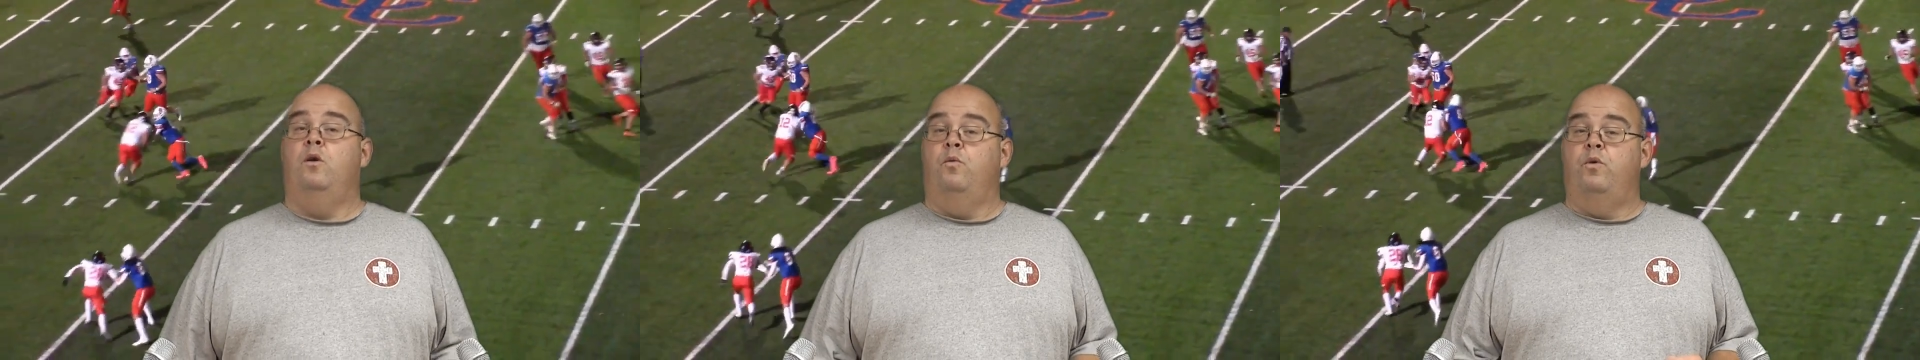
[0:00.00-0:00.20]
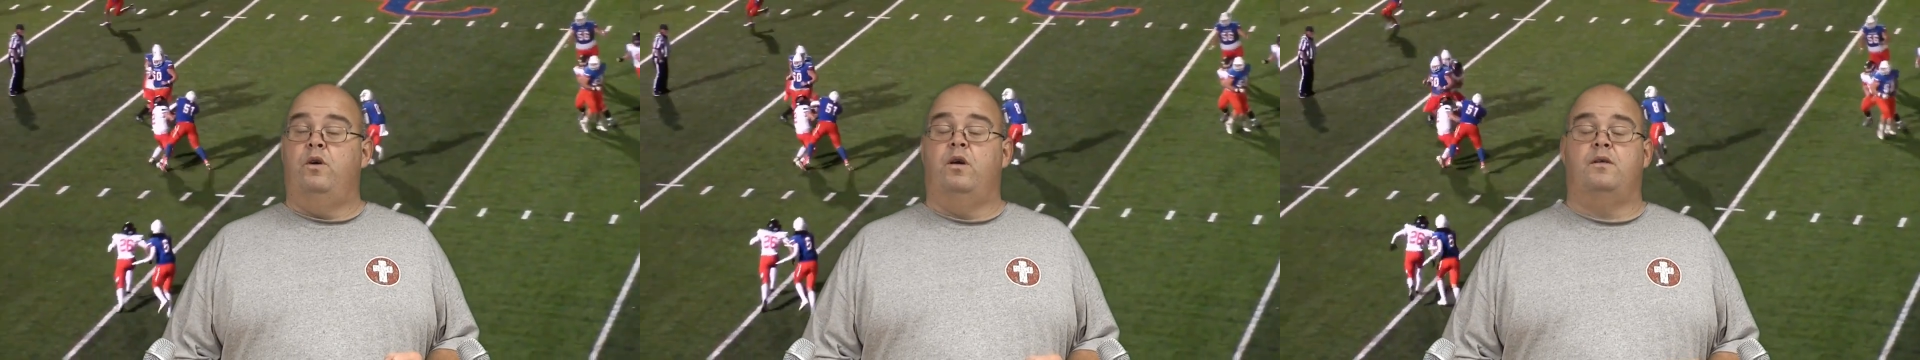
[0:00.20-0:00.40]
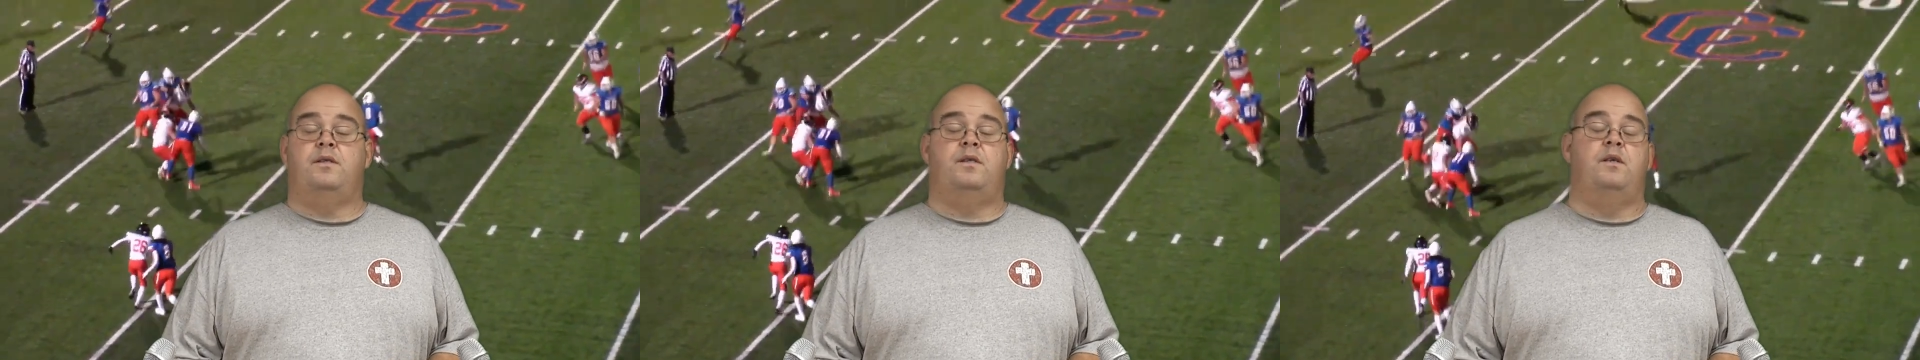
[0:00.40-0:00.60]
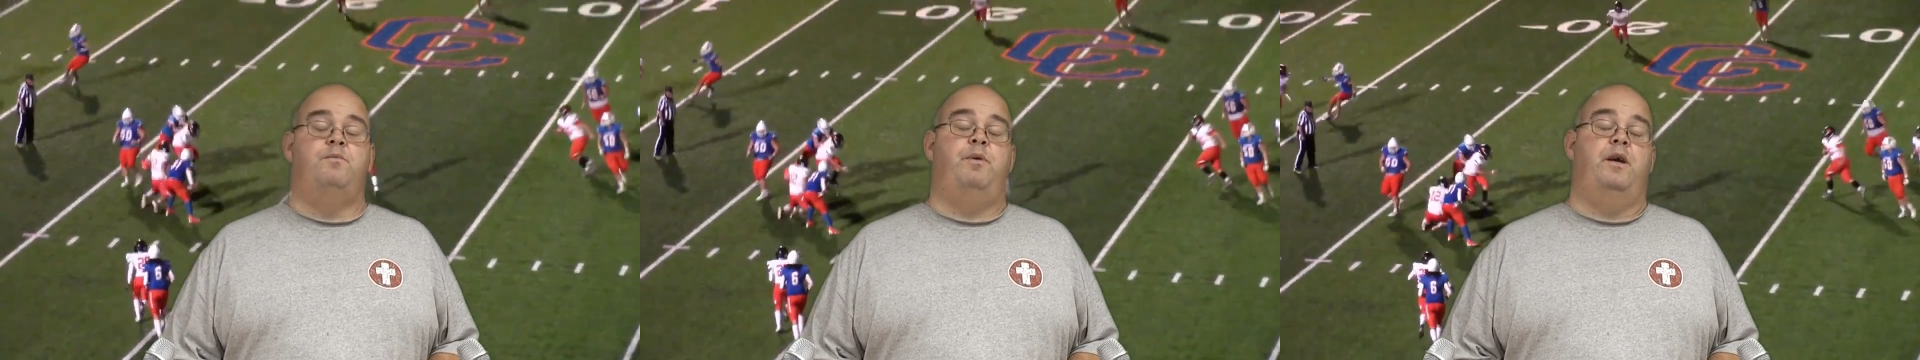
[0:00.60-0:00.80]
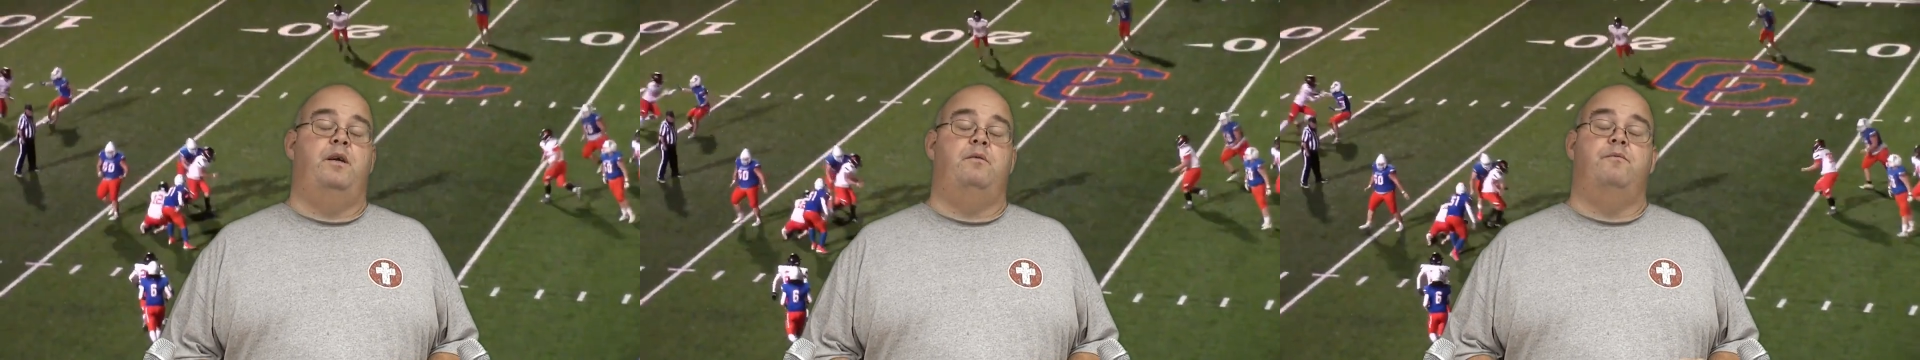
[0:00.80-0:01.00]
We got to see
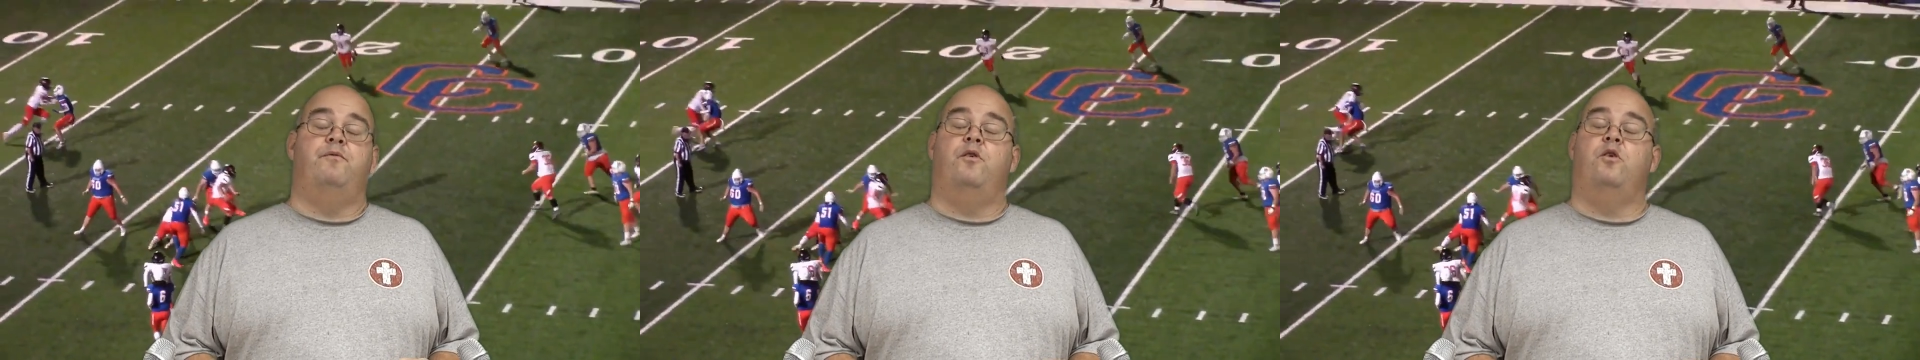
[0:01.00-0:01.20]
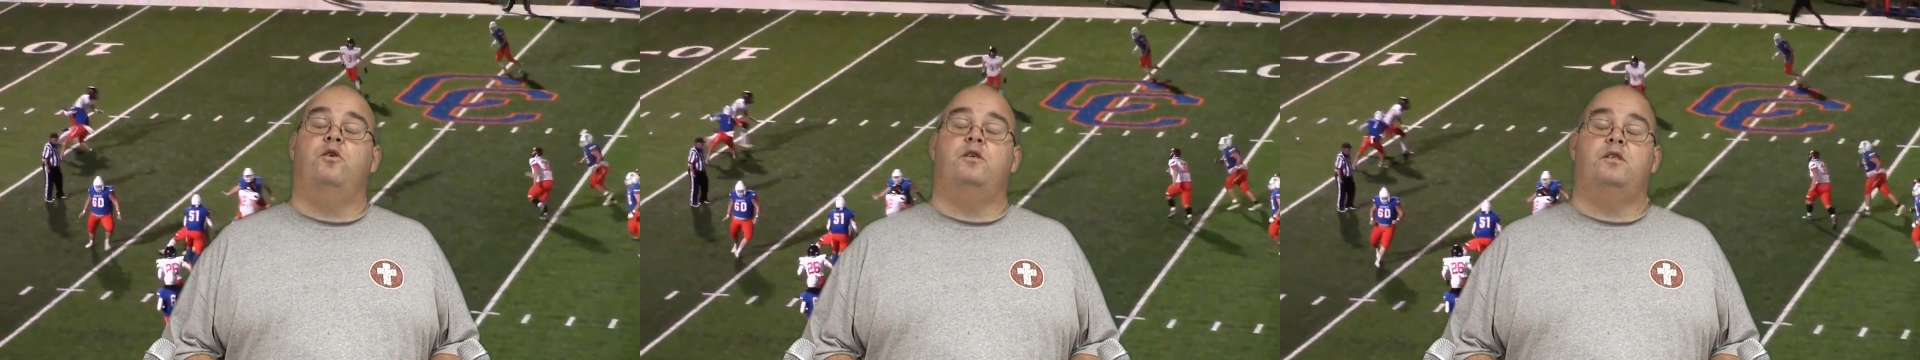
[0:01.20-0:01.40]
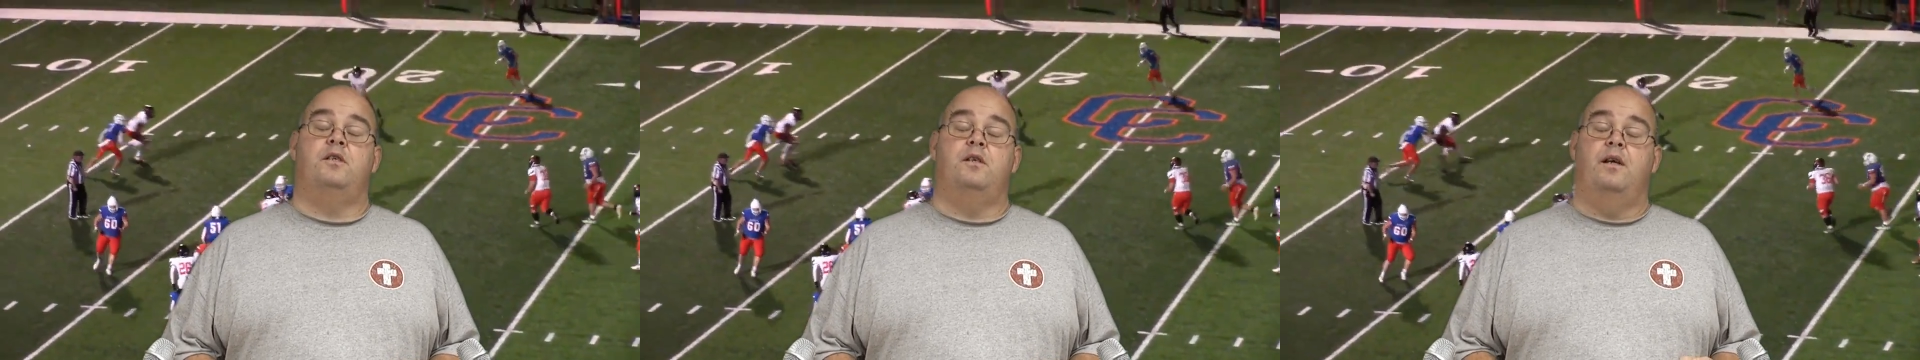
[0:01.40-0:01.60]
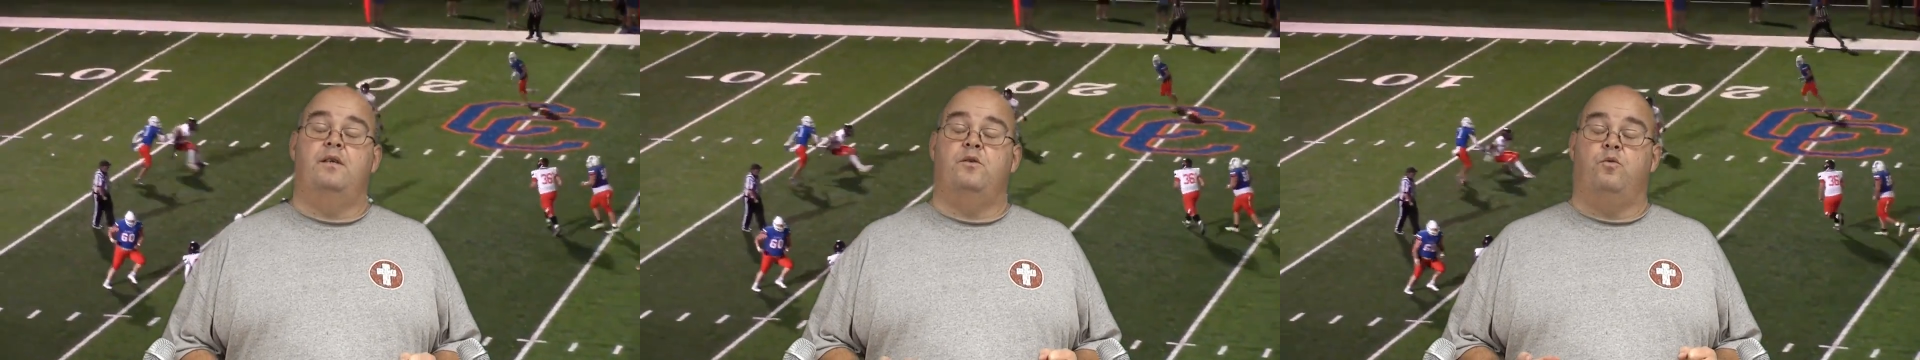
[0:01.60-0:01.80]
Peyton Ferguson as